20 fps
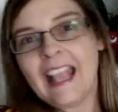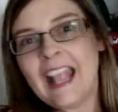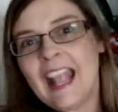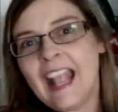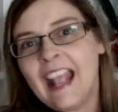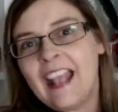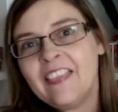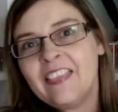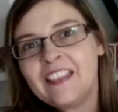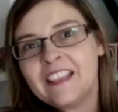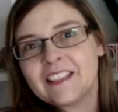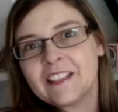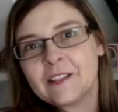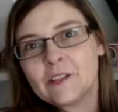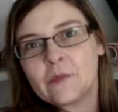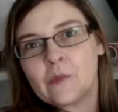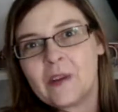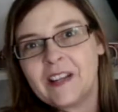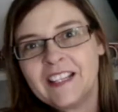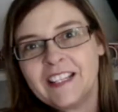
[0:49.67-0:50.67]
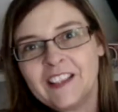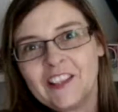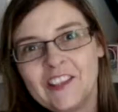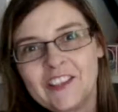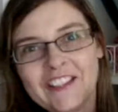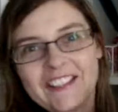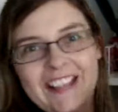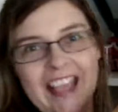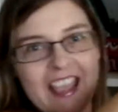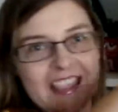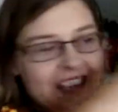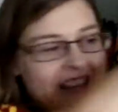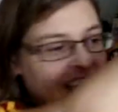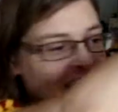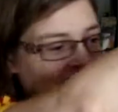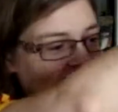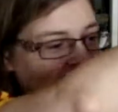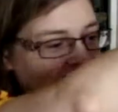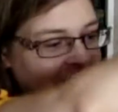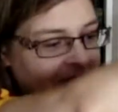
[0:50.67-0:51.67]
And this is what it looks like.